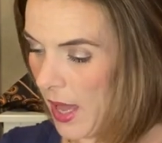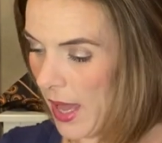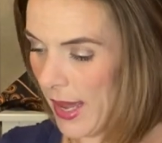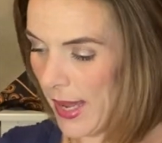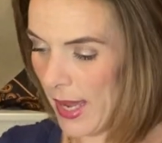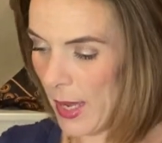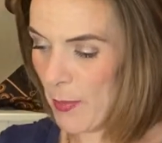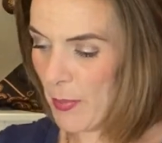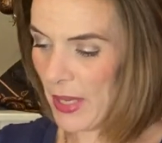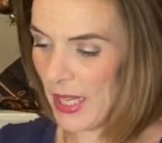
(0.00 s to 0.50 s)

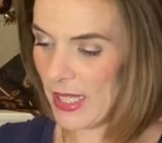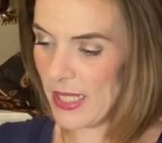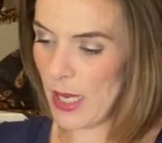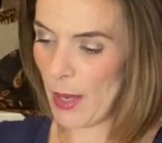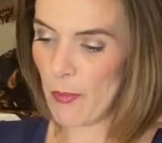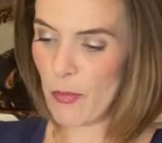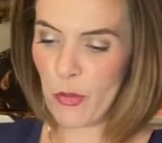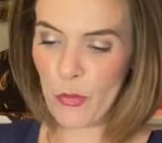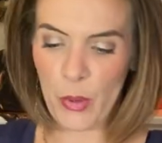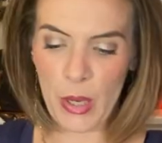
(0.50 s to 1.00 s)
I picked
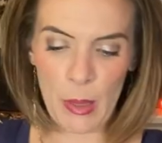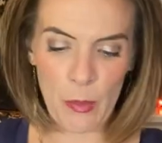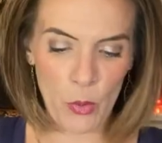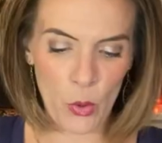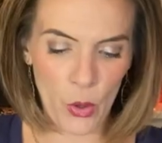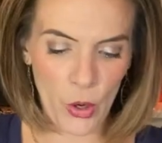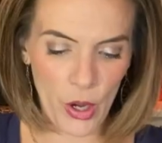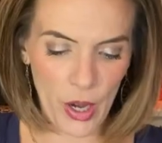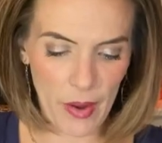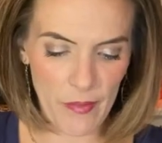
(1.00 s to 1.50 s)
up 3
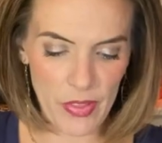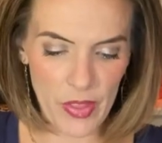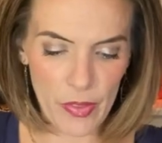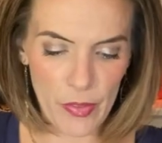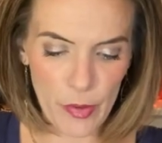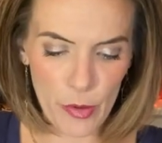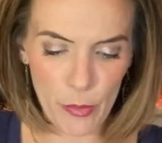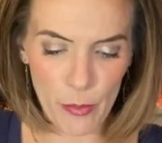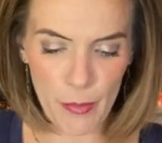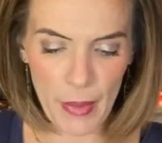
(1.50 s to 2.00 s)
more of the
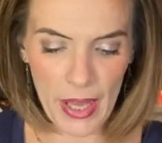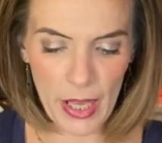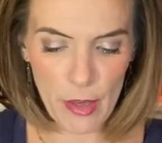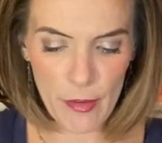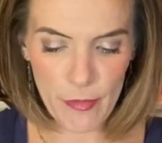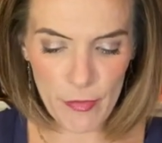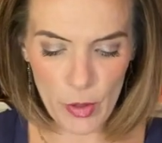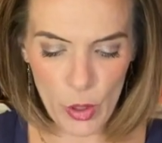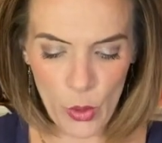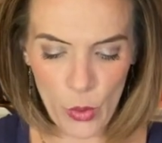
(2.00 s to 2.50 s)
little
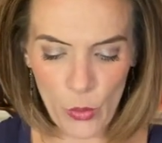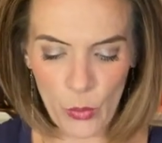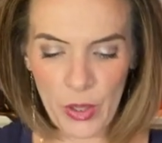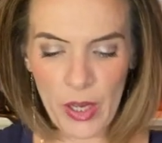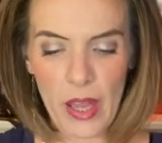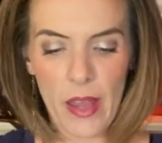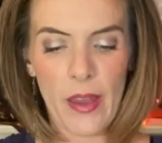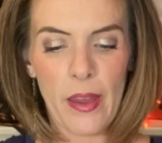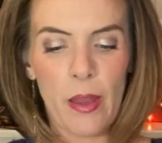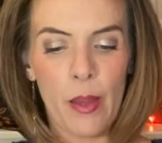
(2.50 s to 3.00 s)
megaphone